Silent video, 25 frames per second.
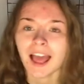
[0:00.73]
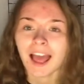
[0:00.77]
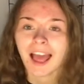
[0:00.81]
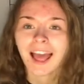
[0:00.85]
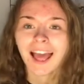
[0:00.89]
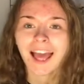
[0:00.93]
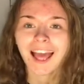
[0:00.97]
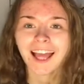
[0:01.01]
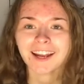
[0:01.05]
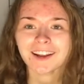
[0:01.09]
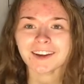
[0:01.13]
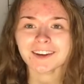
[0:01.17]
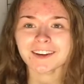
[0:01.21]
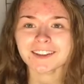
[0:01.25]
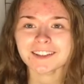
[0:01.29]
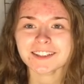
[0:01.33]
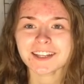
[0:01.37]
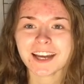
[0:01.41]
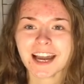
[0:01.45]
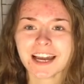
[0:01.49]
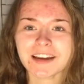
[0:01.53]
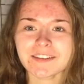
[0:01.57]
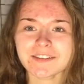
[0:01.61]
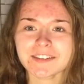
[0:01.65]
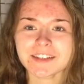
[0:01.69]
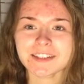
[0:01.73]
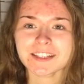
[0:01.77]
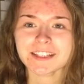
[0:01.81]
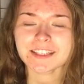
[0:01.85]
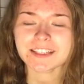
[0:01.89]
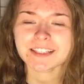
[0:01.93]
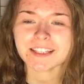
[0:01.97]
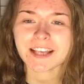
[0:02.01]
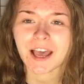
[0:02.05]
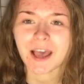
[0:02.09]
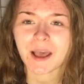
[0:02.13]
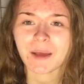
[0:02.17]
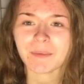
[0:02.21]
Hello
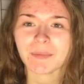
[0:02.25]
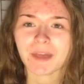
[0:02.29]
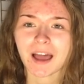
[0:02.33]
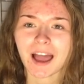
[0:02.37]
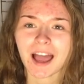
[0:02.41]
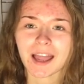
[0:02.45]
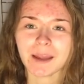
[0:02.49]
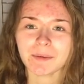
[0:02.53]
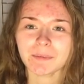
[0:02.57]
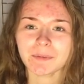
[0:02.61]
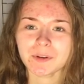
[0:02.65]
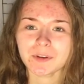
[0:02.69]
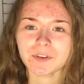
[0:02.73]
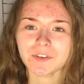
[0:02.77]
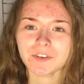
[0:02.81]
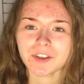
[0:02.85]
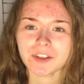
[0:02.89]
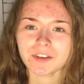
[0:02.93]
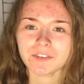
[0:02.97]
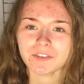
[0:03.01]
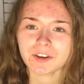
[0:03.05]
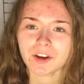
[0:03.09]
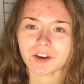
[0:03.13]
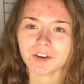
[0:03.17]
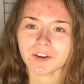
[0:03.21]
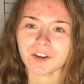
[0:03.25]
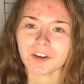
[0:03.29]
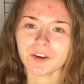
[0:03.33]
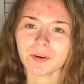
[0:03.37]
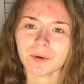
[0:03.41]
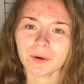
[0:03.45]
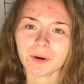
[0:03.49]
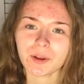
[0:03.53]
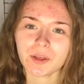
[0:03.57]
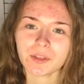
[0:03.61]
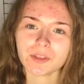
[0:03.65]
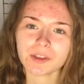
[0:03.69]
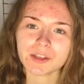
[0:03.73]
divers, I'm Lucy if you're new,
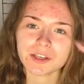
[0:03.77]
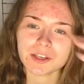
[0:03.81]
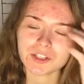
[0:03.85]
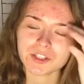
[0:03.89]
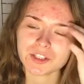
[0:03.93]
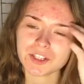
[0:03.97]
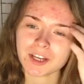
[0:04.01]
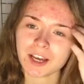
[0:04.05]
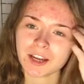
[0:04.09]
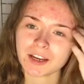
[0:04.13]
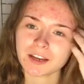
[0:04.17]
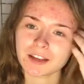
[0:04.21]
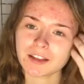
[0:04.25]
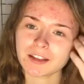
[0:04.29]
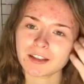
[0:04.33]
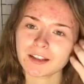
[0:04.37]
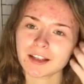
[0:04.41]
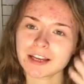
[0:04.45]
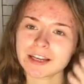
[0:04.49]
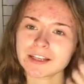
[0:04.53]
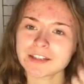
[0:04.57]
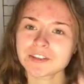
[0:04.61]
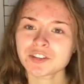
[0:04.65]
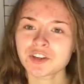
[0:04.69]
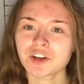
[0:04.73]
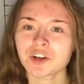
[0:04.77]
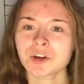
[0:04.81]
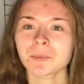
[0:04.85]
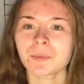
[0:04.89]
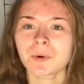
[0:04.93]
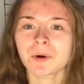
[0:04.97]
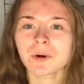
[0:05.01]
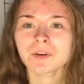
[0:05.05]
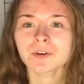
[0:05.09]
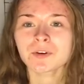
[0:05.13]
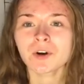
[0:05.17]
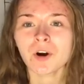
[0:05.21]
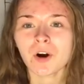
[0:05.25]
and on this channel I talk
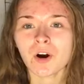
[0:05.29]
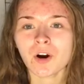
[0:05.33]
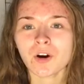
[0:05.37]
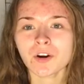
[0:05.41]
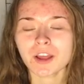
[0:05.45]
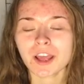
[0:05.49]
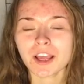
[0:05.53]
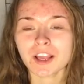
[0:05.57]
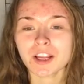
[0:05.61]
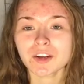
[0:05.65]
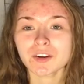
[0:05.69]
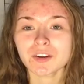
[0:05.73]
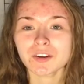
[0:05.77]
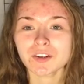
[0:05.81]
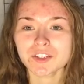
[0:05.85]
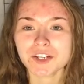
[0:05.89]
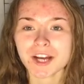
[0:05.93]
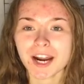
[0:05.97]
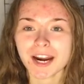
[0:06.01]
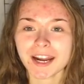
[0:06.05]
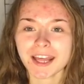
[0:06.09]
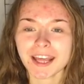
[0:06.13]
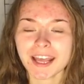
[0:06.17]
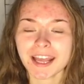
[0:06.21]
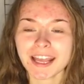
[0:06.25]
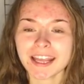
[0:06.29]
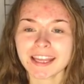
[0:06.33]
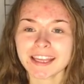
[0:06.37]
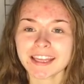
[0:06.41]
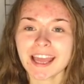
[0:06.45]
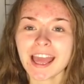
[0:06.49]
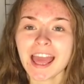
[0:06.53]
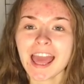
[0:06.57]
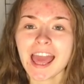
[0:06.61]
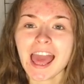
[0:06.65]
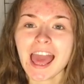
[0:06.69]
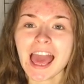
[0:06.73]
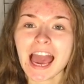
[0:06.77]
about God and Christianity
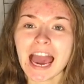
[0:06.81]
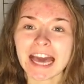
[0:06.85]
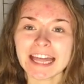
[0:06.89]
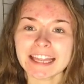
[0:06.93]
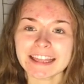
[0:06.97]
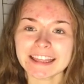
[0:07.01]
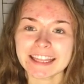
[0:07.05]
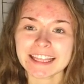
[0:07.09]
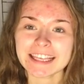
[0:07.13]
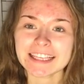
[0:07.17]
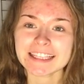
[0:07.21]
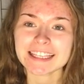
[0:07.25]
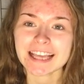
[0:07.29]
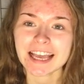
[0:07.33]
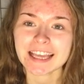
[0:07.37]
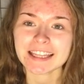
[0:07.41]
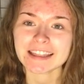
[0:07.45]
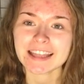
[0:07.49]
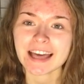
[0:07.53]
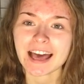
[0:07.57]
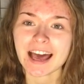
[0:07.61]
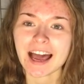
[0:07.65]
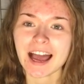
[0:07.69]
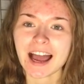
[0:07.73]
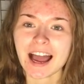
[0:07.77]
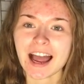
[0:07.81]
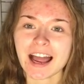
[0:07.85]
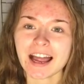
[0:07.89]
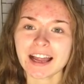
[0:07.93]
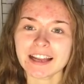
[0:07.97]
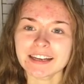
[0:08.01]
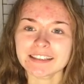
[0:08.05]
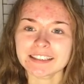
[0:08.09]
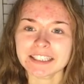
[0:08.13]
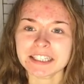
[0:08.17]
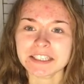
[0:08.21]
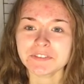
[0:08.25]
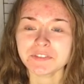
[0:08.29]
and things like that.
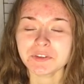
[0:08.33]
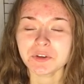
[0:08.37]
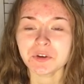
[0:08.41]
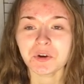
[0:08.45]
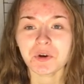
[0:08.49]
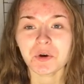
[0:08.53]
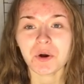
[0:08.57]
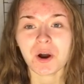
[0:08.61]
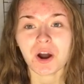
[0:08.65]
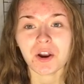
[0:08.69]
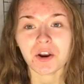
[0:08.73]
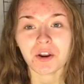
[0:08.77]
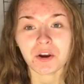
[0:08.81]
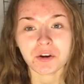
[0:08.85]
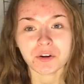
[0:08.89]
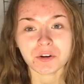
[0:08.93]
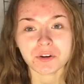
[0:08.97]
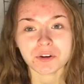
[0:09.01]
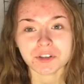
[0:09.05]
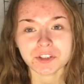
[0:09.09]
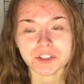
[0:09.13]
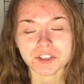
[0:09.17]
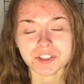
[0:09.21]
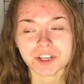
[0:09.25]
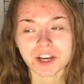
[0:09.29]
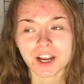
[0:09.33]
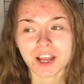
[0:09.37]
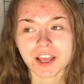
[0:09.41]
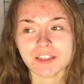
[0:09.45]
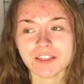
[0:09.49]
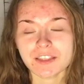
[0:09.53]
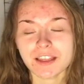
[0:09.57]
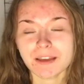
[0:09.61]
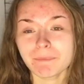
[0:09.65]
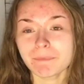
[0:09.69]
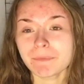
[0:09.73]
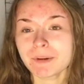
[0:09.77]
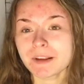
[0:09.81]
And if you are non-Christian,
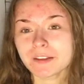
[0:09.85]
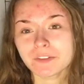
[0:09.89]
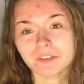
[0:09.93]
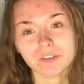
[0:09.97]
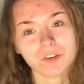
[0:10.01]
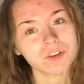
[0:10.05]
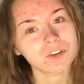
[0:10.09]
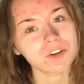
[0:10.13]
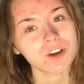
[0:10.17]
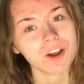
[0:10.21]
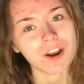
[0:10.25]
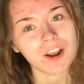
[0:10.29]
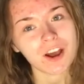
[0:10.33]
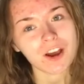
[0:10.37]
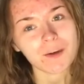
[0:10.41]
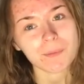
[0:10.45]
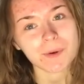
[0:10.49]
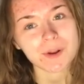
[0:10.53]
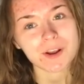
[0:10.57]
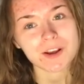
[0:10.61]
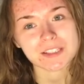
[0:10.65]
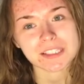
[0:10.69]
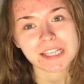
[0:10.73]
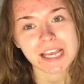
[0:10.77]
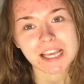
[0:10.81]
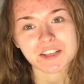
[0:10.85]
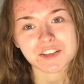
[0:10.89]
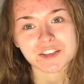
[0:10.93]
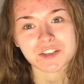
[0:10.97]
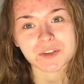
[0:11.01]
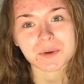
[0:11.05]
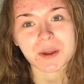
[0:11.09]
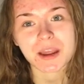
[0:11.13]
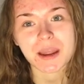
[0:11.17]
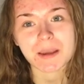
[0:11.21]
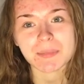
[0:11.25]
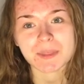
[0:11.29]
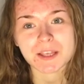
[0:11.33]
then please don't turn off, because I do
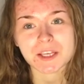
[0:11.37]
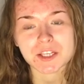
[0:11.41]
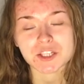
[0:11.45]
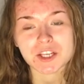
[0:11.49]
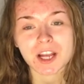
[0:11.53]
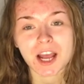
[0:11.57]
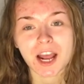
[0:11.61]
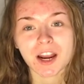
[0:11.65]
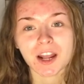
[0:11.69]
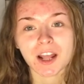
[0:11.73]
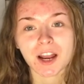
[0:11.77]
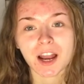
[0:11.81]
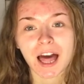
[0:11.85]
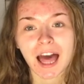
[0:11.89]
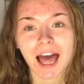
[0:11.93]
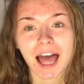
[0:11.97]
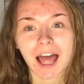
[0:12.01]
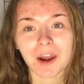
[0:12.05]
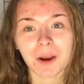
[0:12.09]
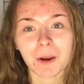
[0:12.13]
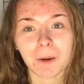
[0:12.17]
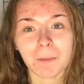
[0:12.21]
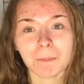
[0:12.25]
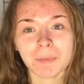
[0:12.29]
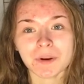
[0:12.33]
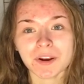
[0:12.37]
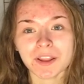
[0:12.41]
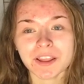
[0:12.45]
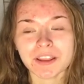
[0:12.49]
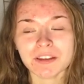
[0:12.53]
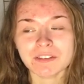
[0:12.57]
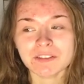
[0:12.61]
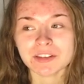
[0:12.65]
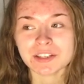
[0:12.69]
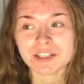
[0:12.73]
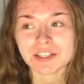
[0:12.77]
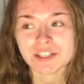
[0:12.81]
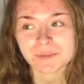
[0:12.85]
aim this channel at
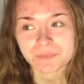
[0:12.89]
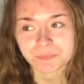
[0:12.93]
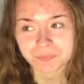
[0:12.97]
non-believers,